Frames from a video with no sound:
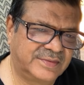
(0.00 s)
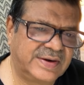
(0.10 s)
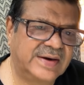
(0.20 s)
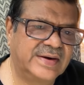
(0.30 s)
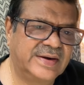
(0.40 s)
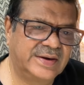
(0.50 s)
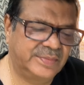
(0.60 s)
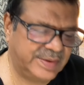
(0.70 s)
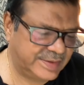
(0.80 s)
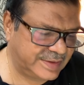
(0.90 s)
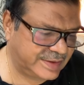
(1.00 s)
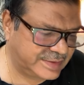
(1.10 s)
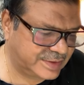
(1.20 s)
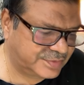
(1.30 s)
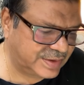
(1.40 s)
Dragon Head, when they are in
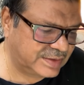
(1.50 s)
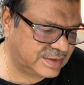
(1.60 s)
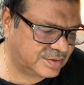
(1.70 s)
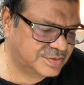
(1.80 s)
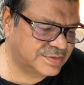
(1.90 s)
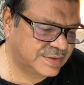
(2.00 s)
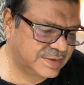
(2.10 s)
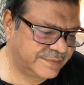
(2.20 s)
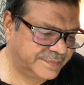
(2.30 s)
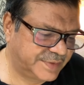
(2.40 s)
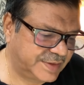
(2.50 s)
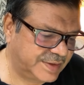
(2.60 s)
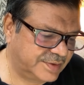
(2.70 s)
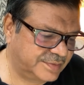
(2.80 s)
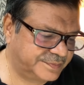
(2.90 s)
the 12th house, they